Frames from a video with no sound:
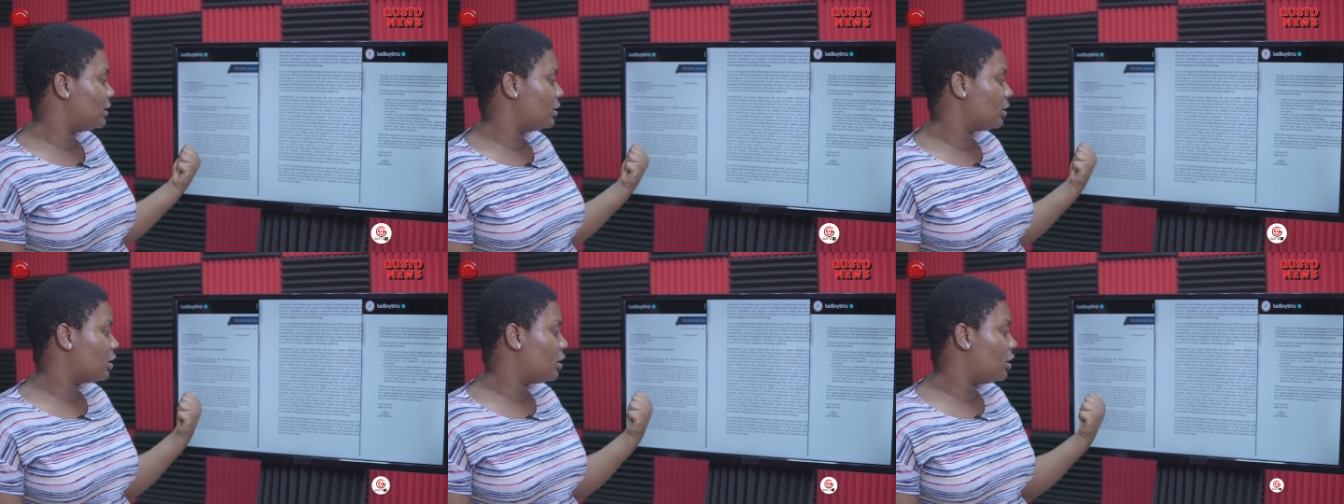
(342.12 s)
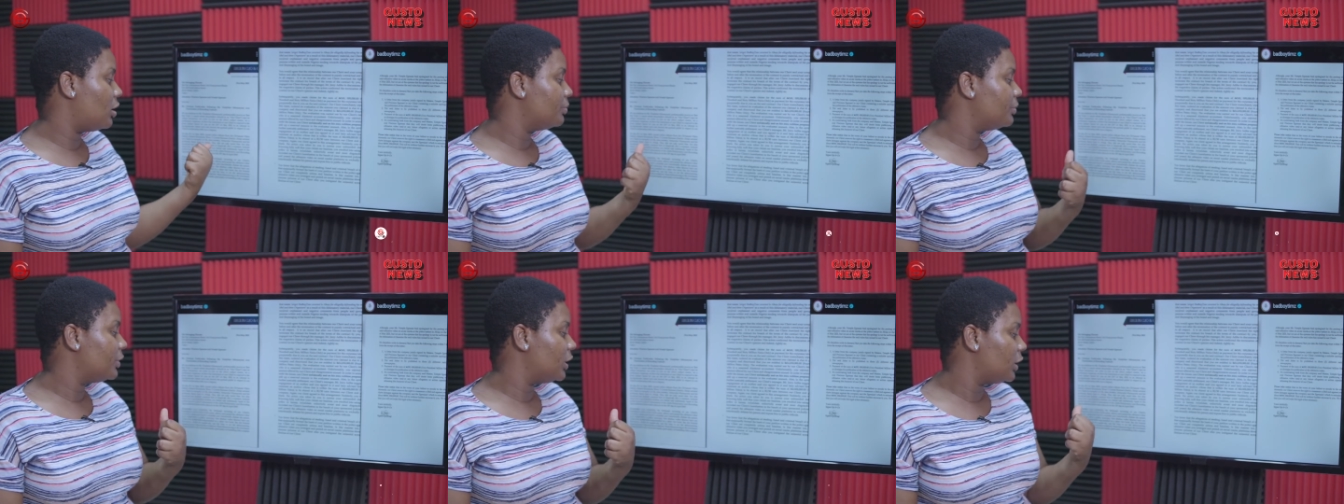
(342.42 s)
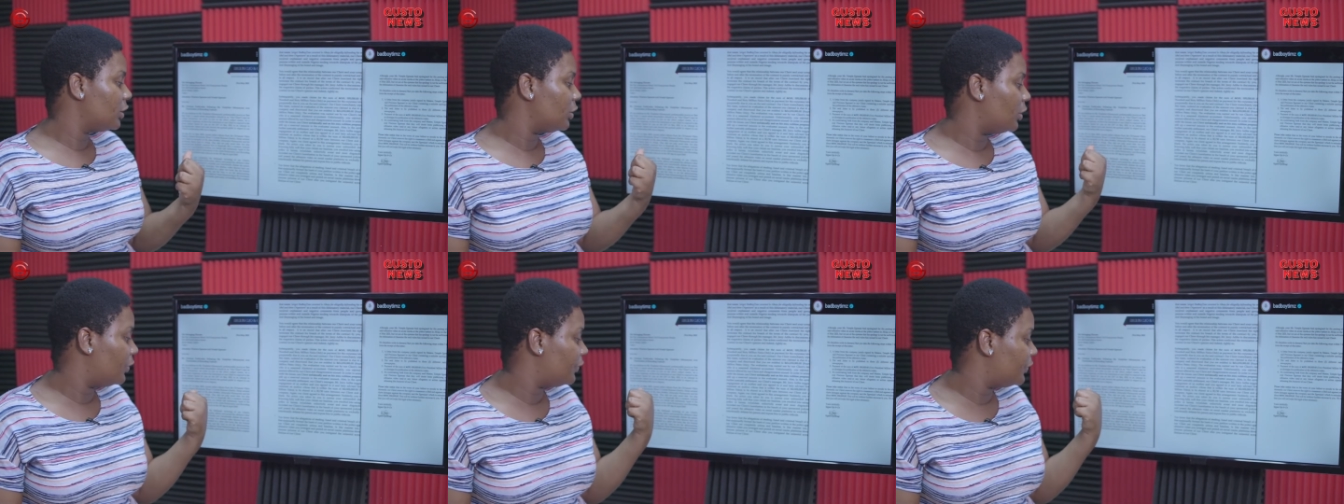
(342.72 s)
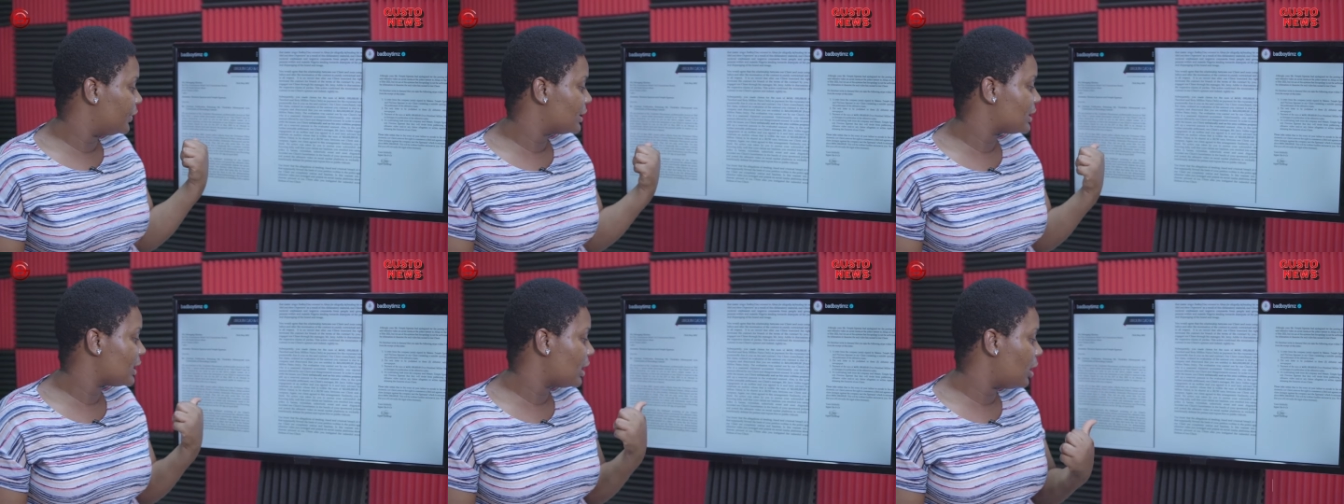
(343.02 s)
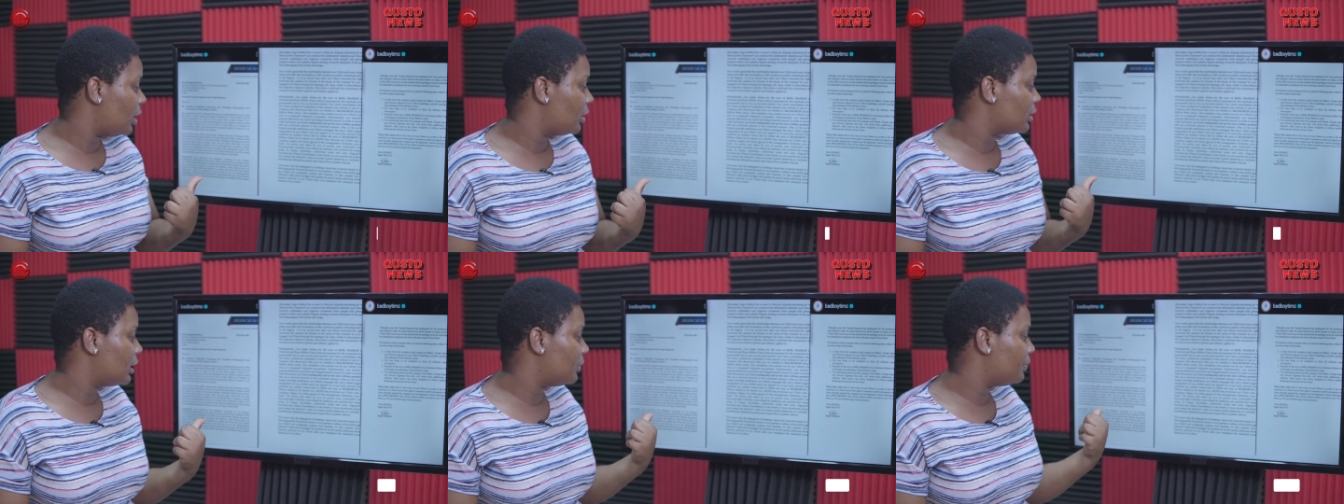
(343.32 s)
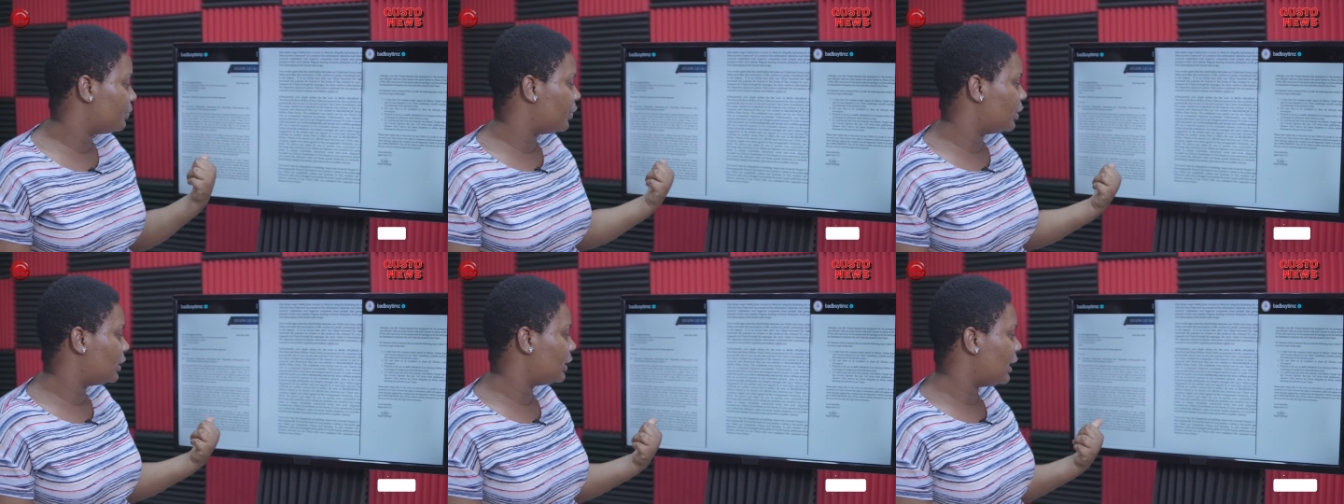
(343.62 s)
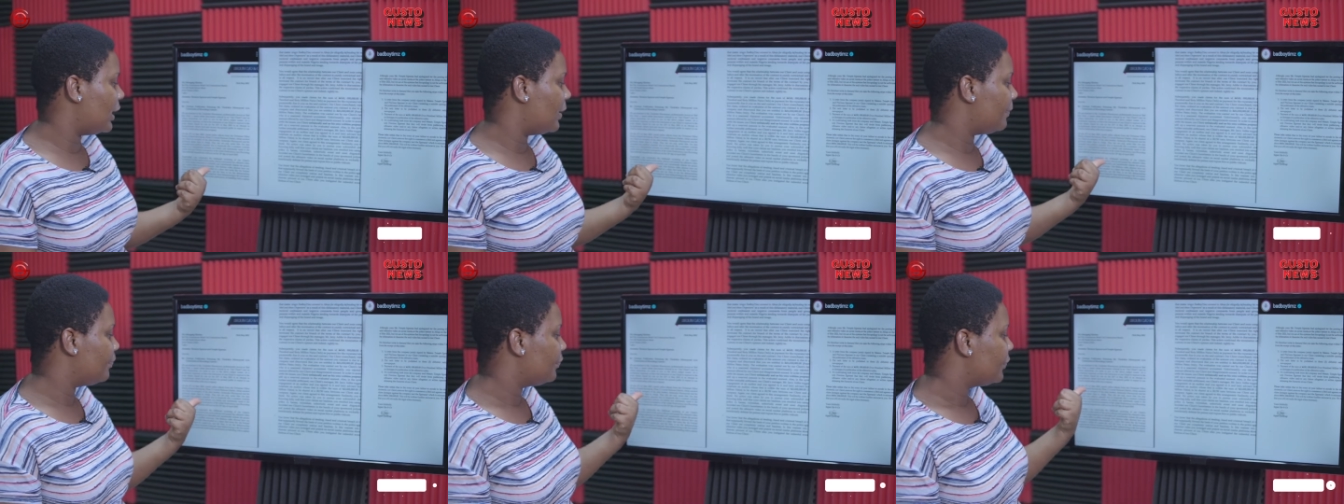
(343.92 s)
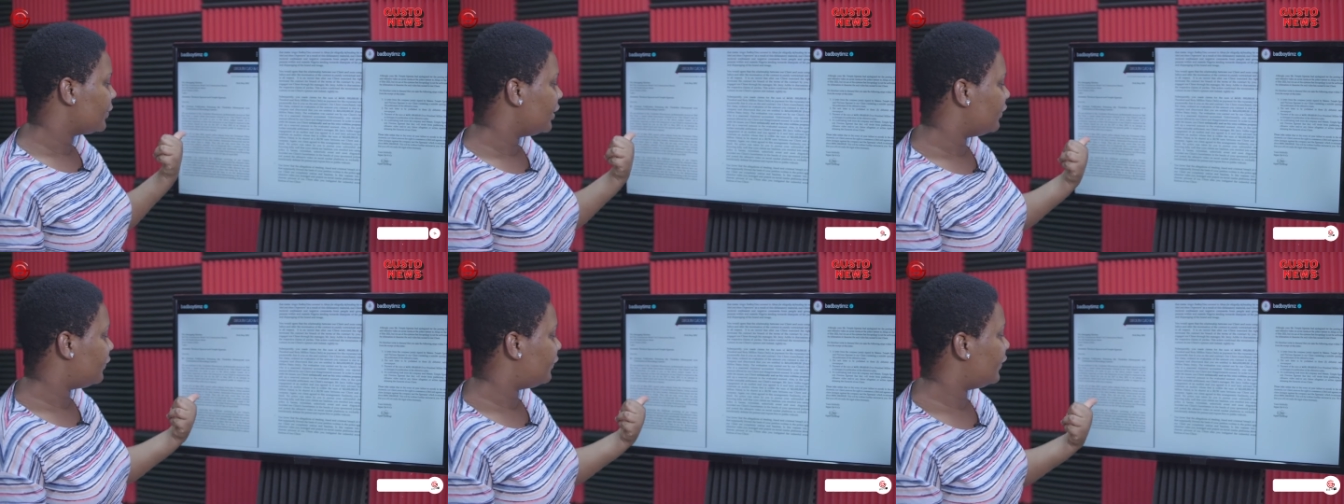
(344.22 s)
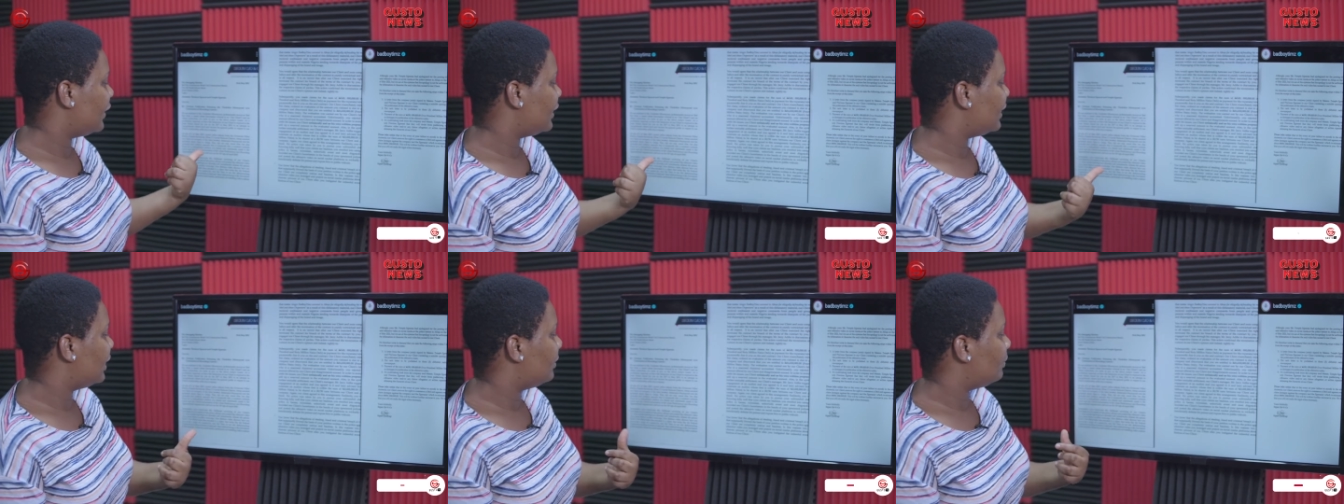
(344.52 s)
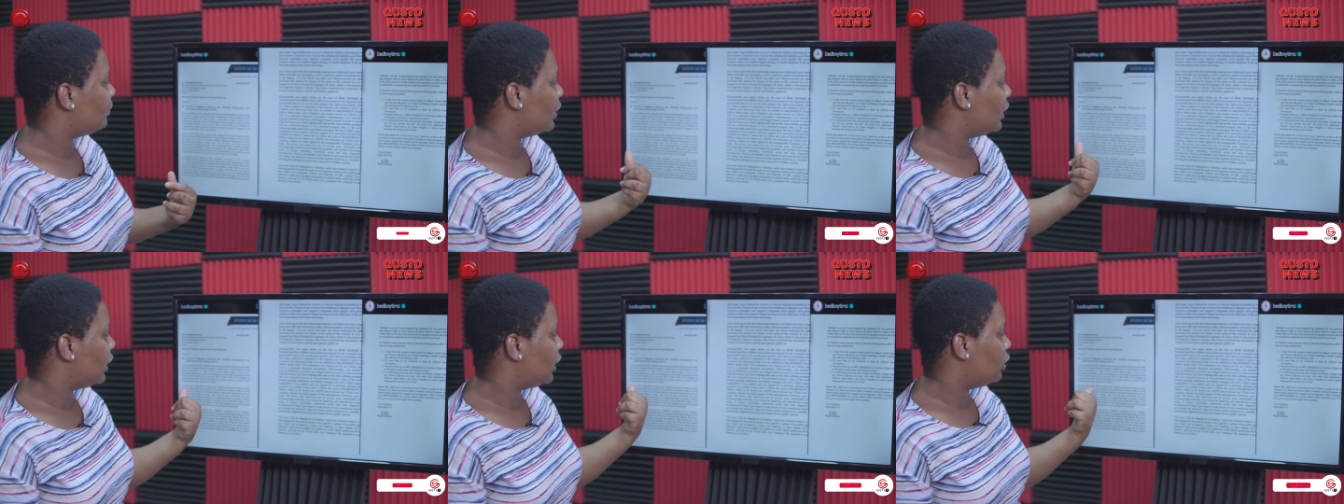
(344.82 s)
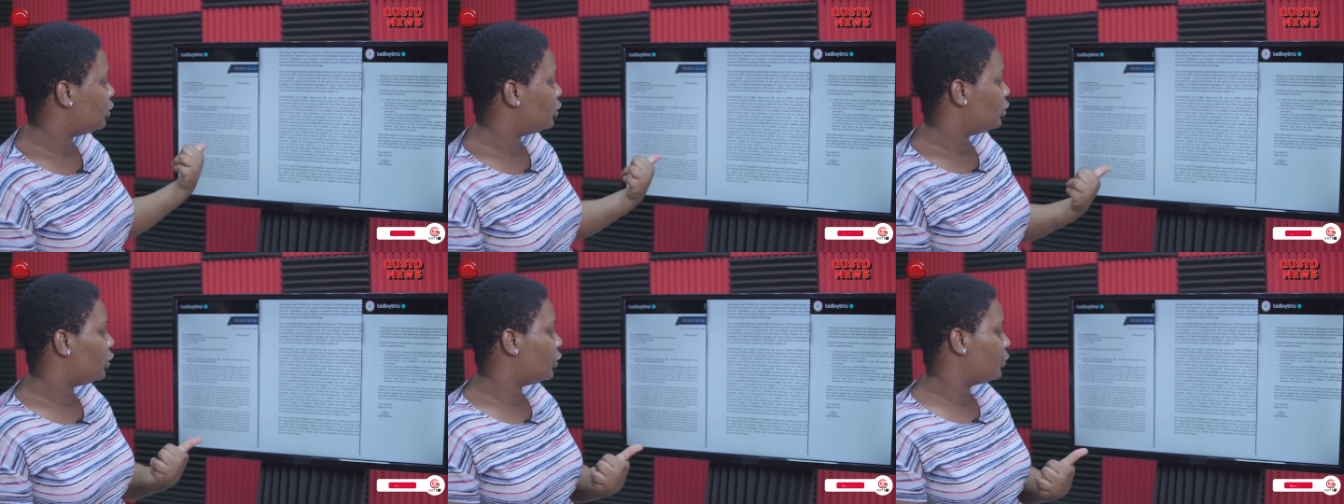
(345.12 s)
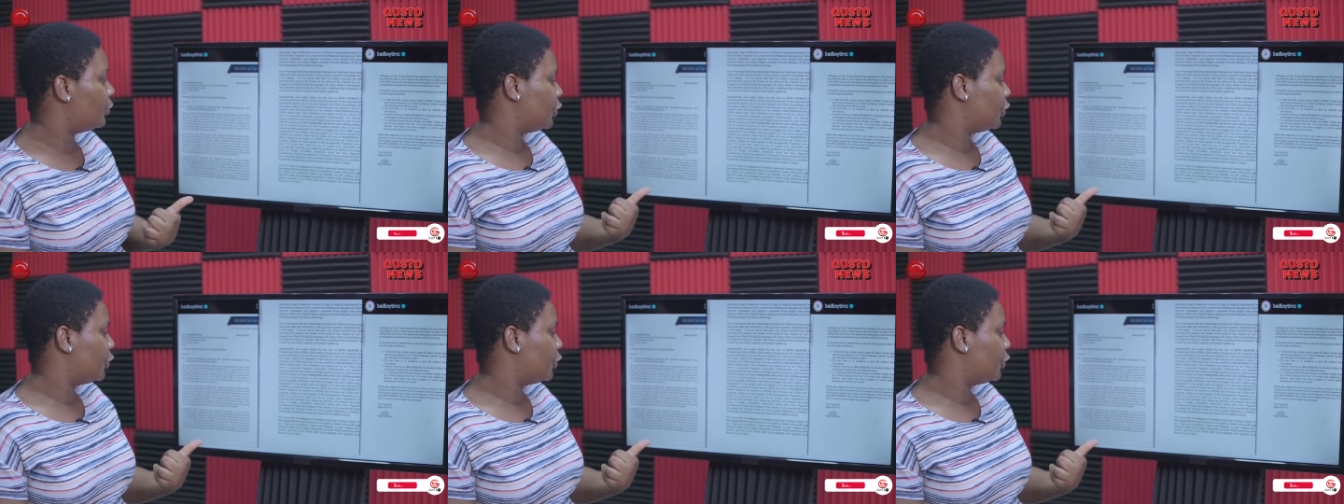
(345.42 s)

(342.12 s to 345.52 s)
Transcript: in accompanying company of his elder brother Ifedamola